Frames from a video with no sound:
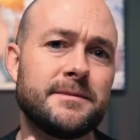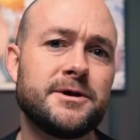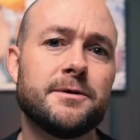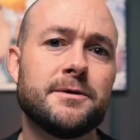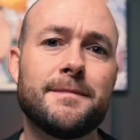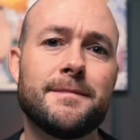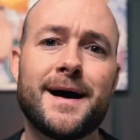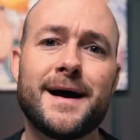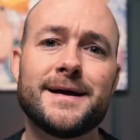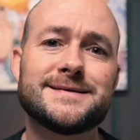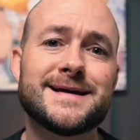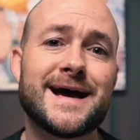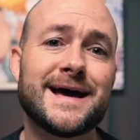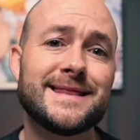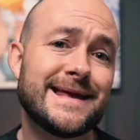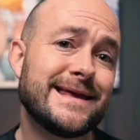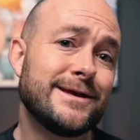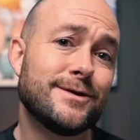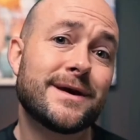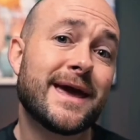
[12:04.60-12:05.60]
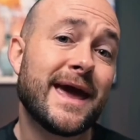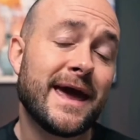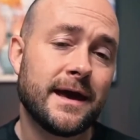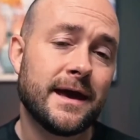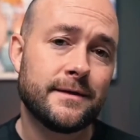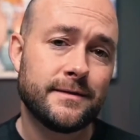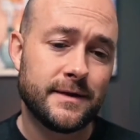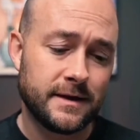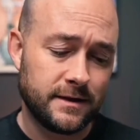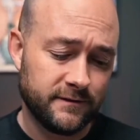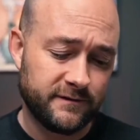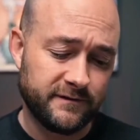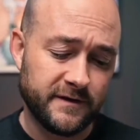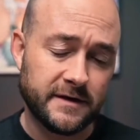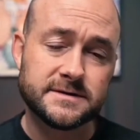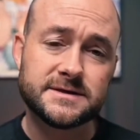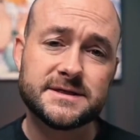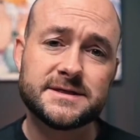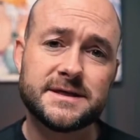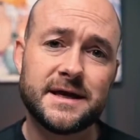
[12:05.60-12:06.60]
in your mind's eye that you can, that you
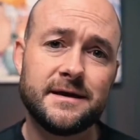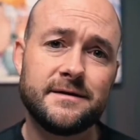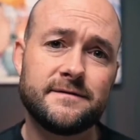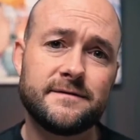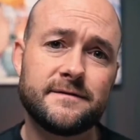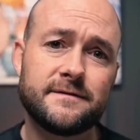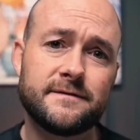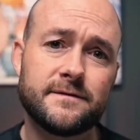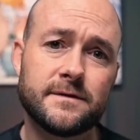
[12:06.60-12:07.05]
felt safe